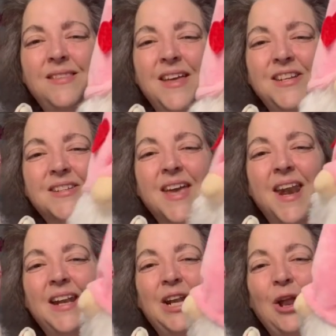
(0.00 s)
They just got
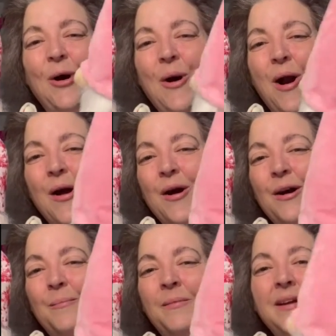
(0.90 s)
a little heart on
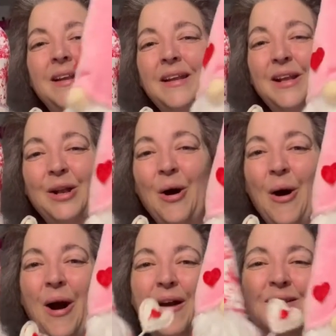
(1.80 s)
them. Little
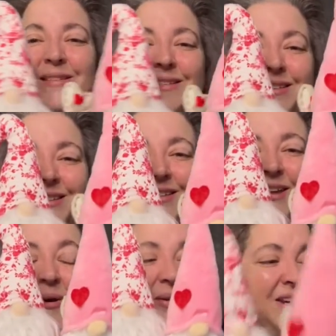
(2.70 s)
heart.
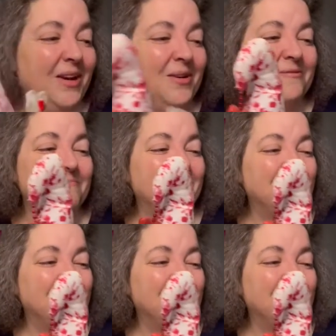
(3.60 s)
So cute.